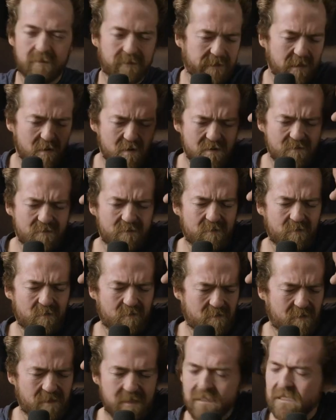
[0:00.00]
Tom,
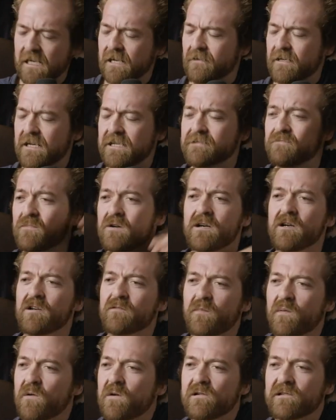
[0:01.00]
yeah, that's my own
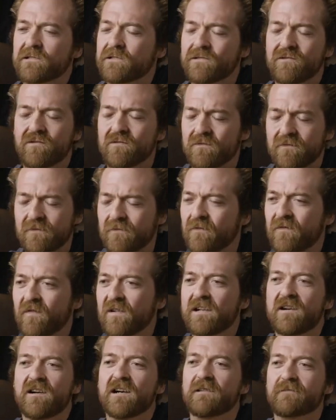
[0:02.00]
personal
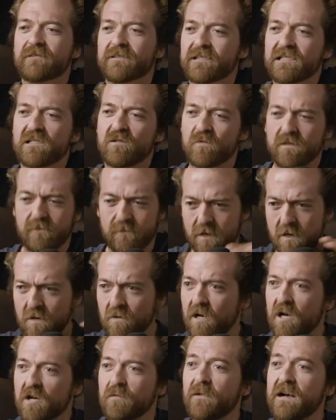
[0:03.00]
thing I have to deal with. I'll
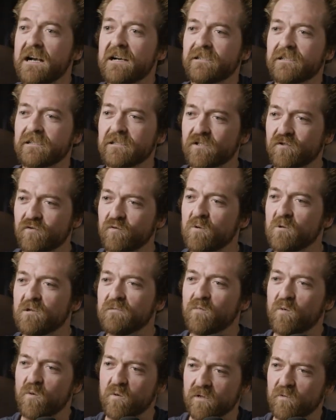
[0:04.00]
go back to the drawing
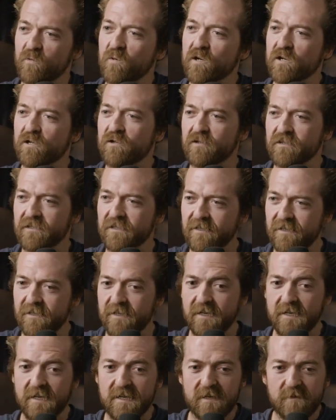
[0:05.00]
board and work on it.
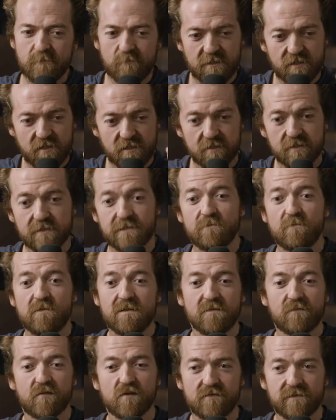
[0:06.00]
But you just want
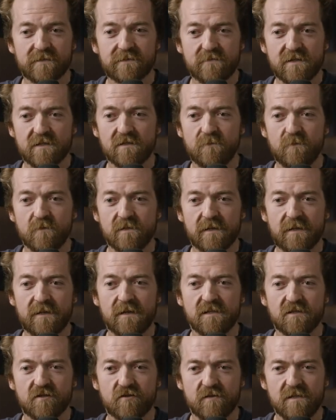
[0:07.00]
a bronze medal for your
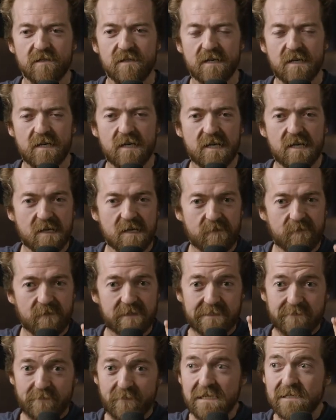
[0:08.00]
country.
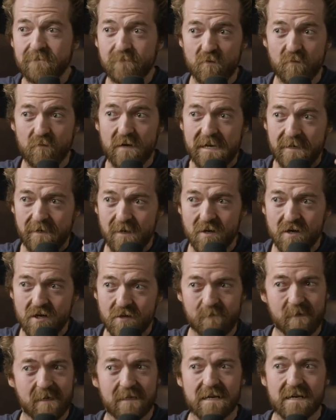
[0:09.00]
There's people back home
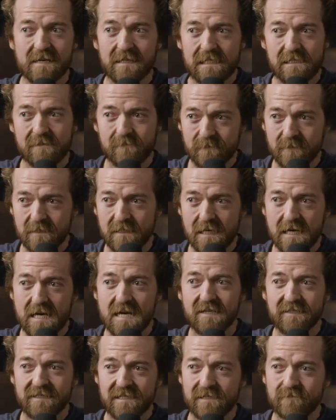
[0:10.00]
that aren't even,
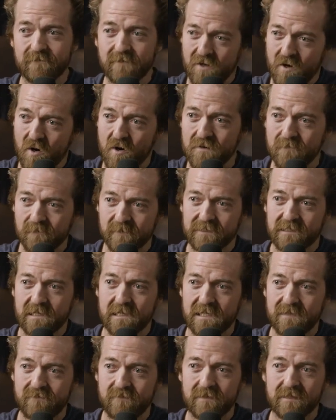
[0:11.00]
aren't even on the
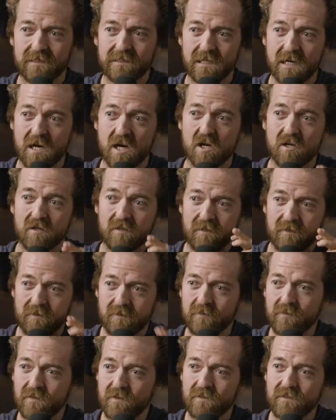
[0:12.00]
team. So
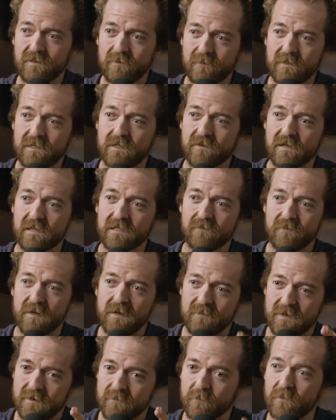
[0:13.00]
pull your finger out of your bum
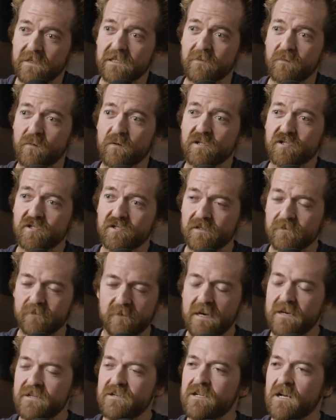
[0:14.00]
and be appreciative.
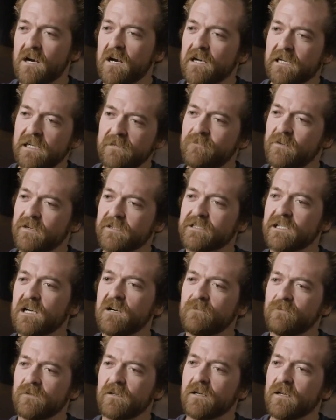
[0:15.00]
And, you know, I give
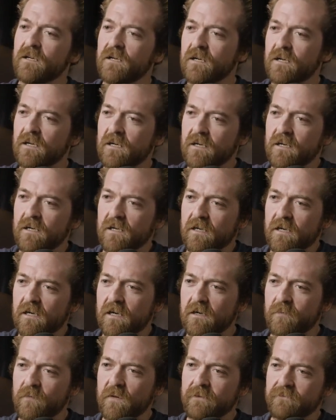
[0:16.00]
myself a,
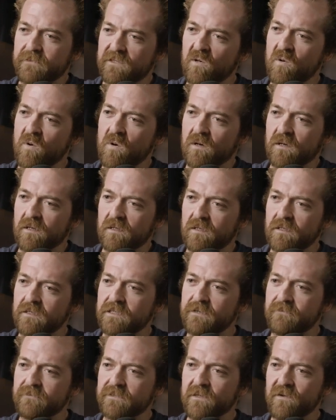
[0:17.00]
a pep talk
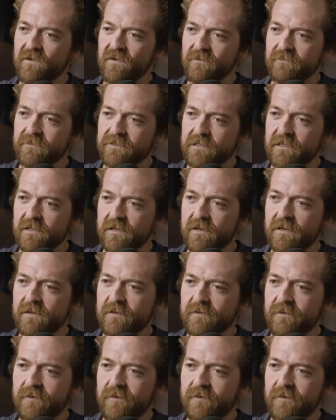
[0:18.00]
sometimes, you know.